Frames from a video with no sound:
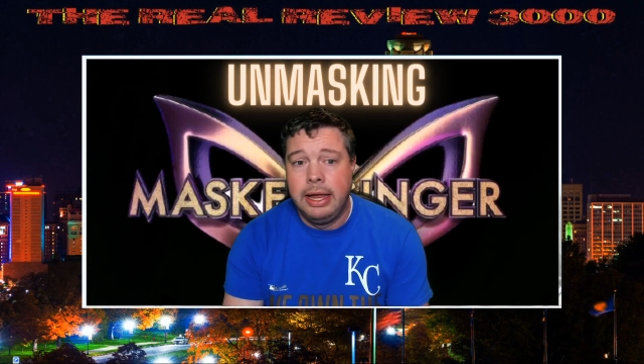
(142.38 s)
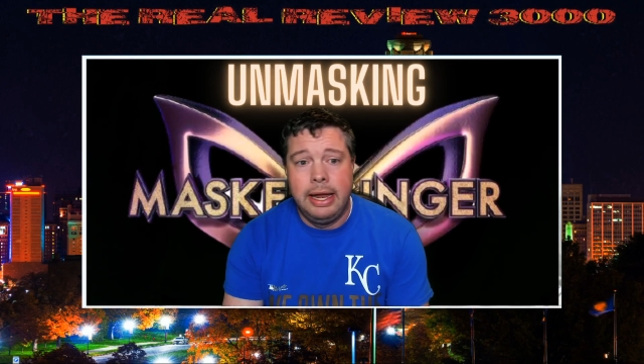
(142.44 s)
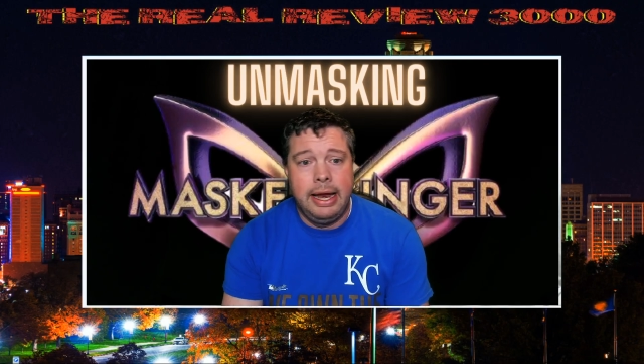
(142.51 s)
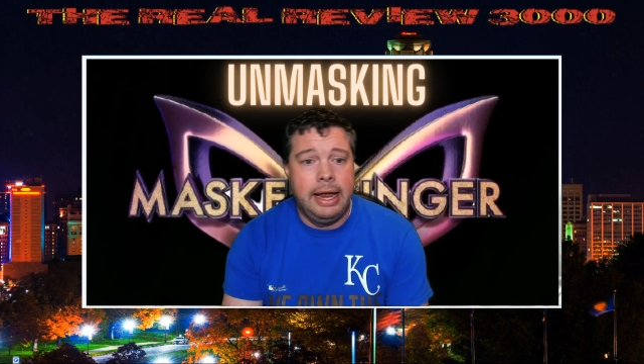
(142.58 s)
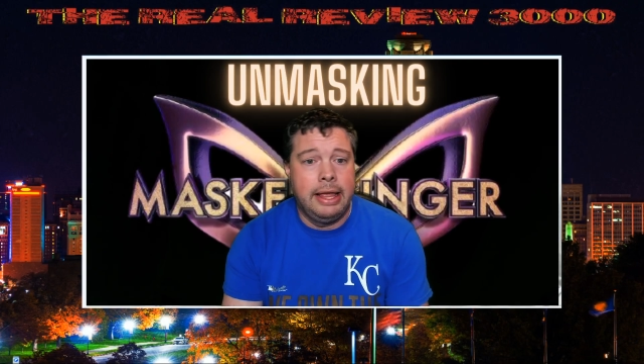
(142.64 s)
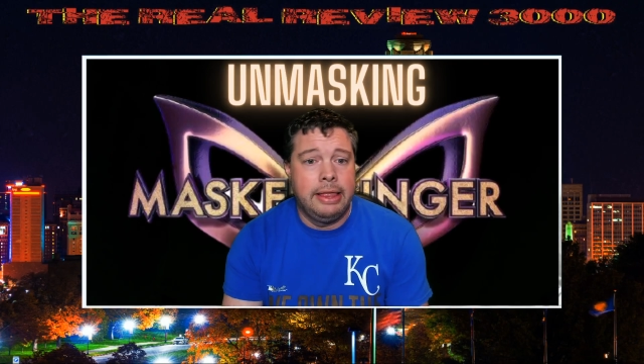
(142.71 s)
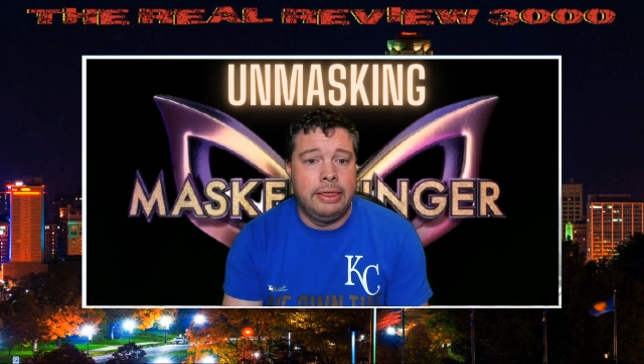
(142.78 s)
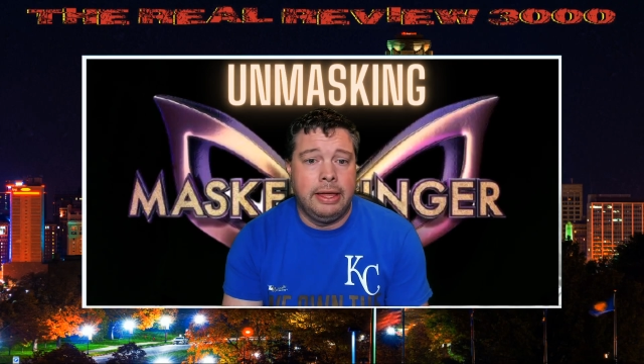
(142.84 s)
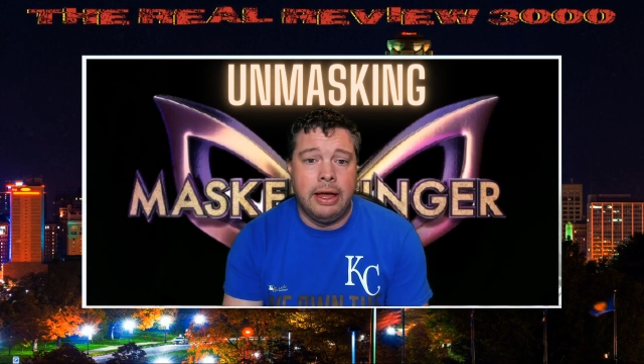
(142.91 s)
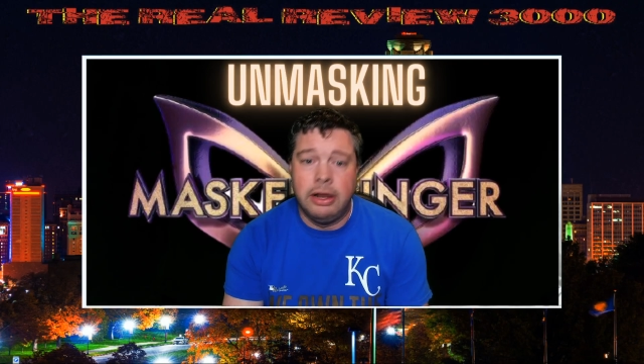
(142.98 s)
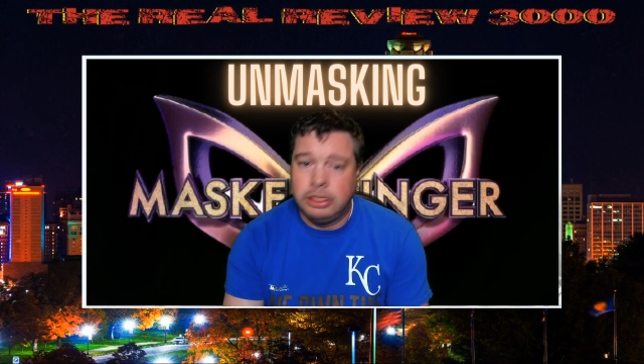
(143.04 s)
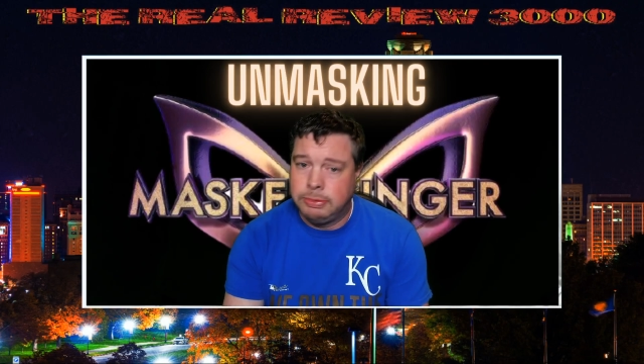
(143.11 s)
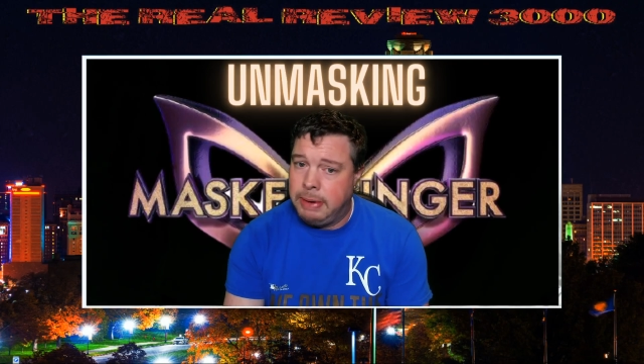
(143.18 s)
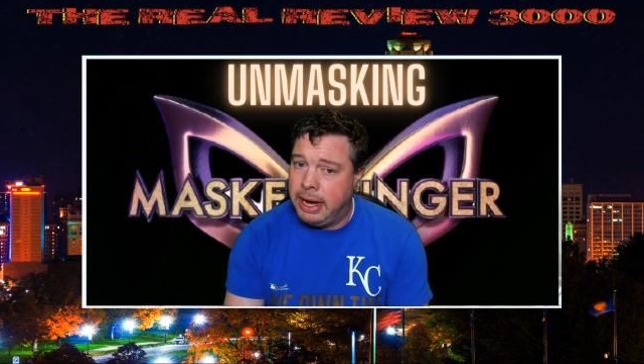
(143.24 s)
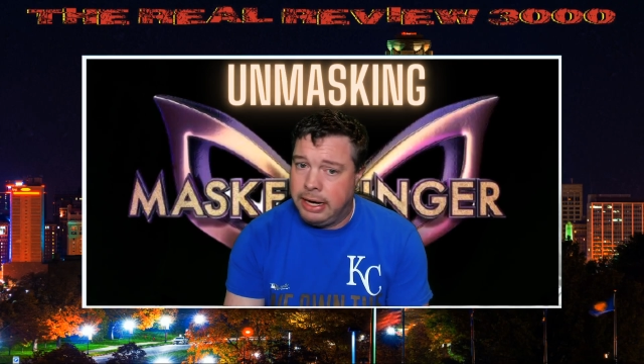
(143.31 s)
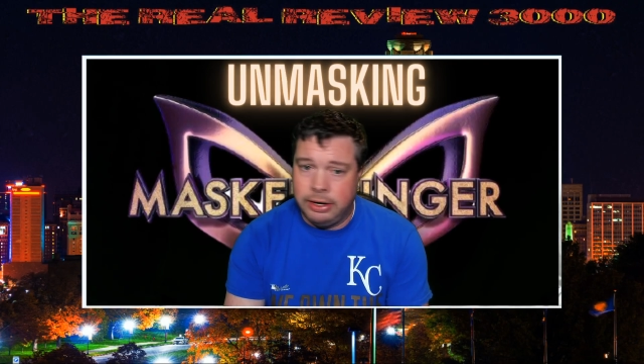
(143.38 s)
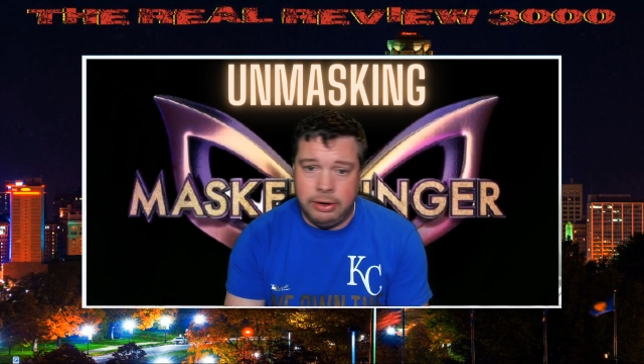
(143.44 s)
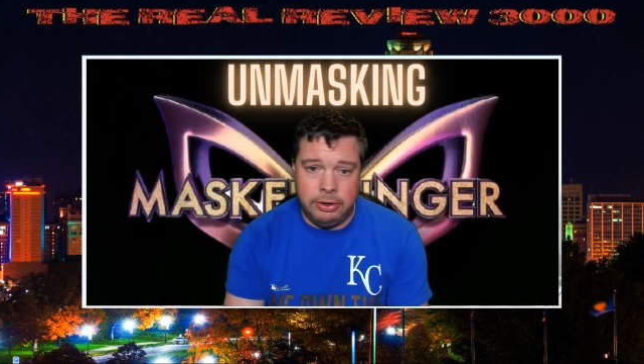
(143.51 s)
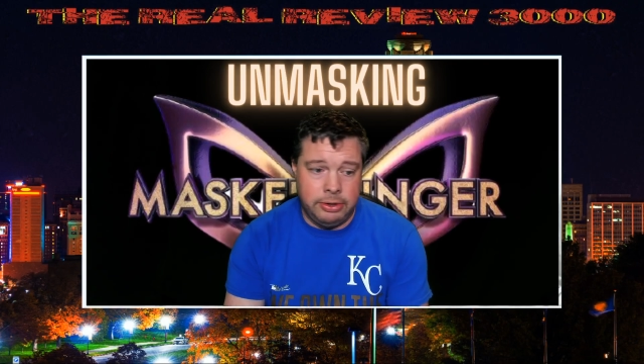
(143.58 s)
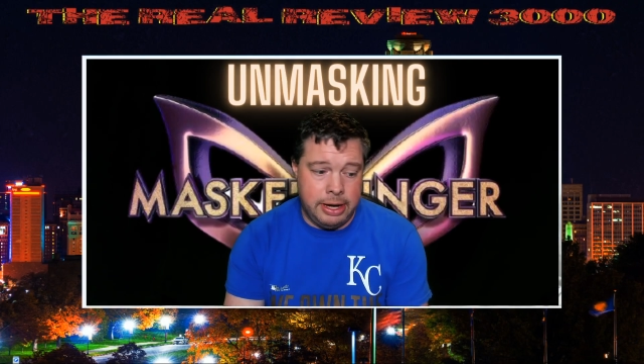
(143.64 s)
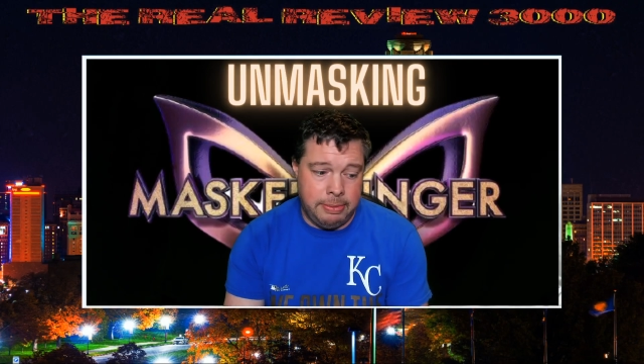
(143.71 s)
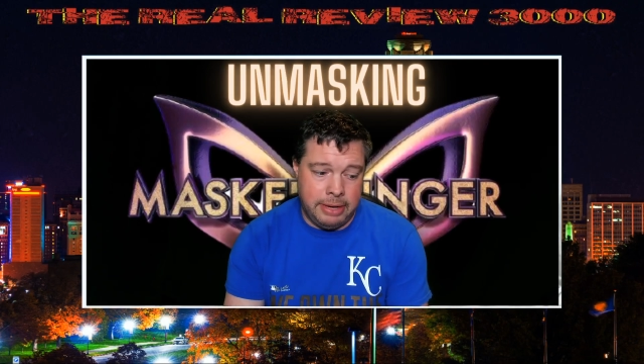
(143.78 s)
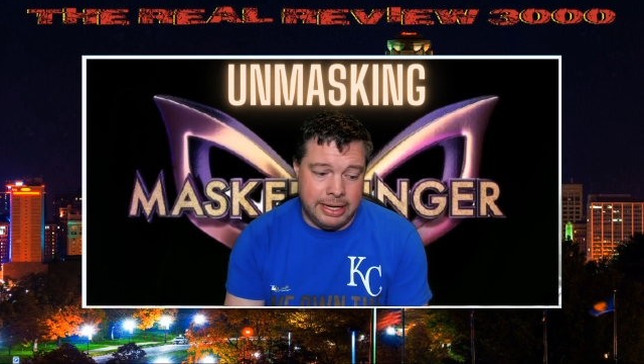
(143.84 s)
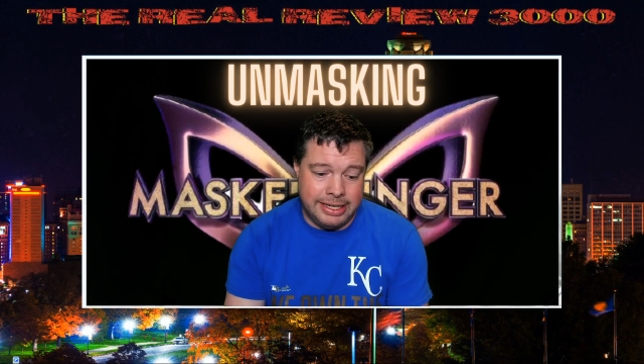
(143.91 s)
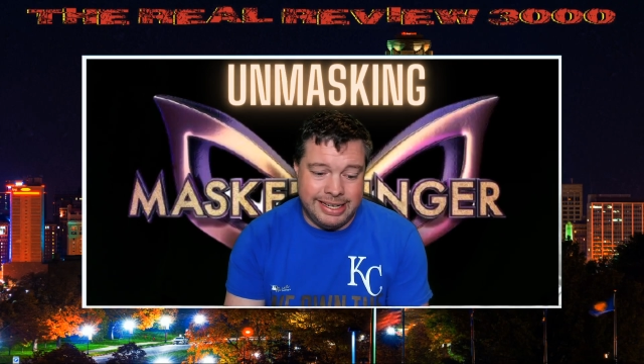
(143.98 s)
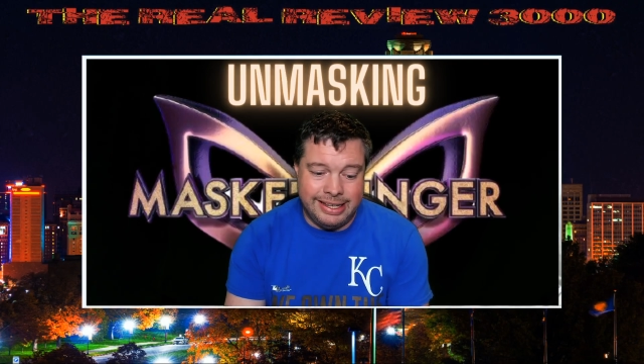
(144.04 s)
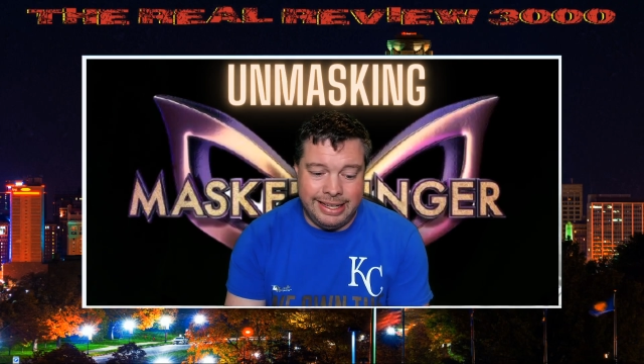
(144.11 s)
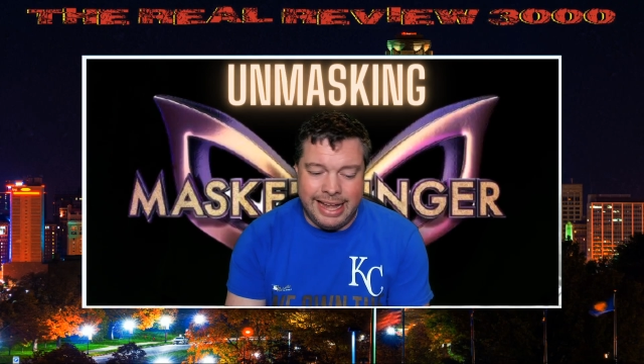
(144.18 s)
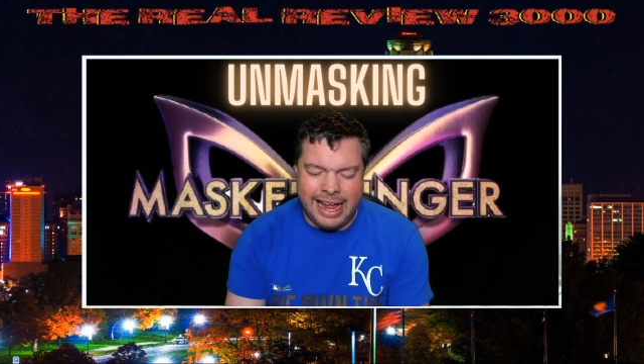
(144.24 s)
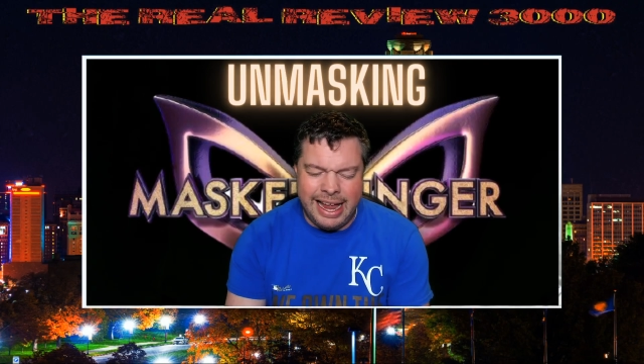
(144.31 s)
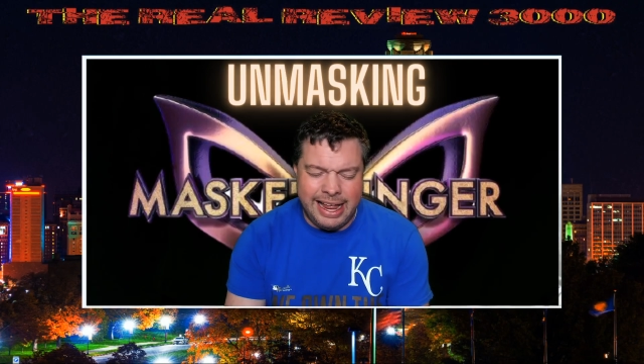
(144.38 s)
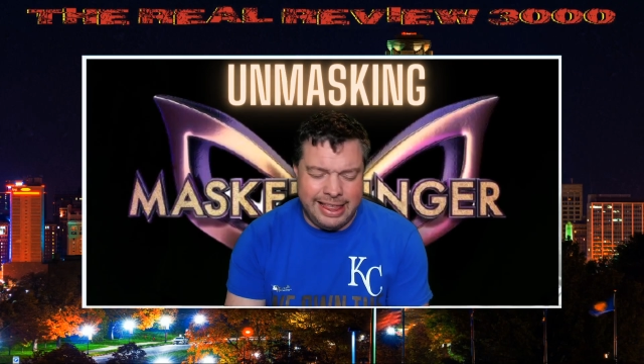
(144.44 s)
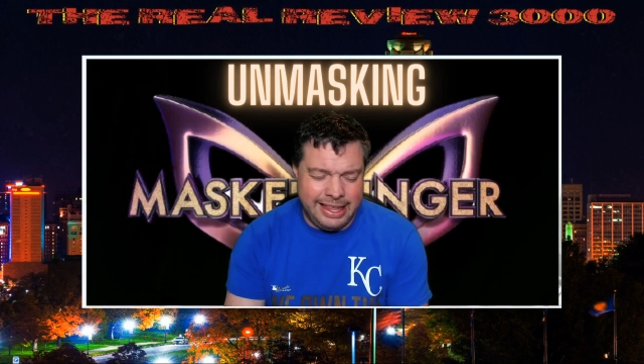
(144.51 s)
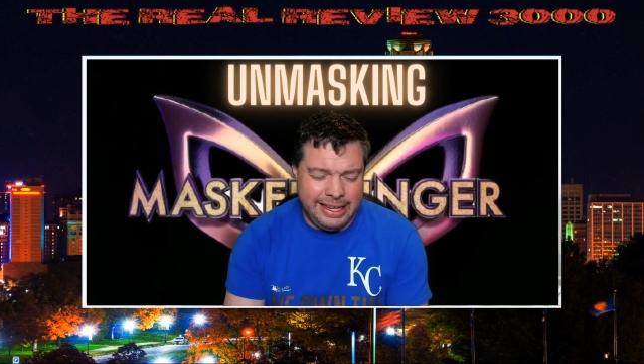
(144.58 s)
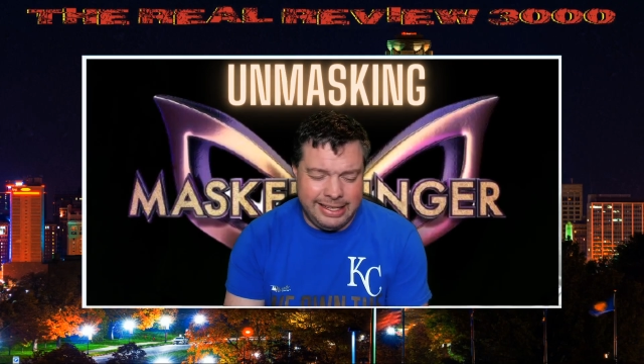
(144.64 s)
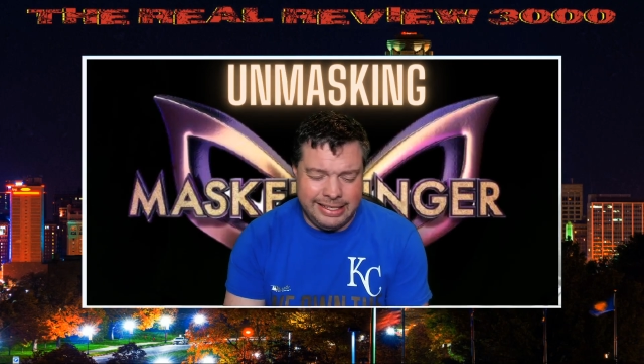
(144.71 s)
and the Hunchback of Notre Dame. Like I said, the guy, I think,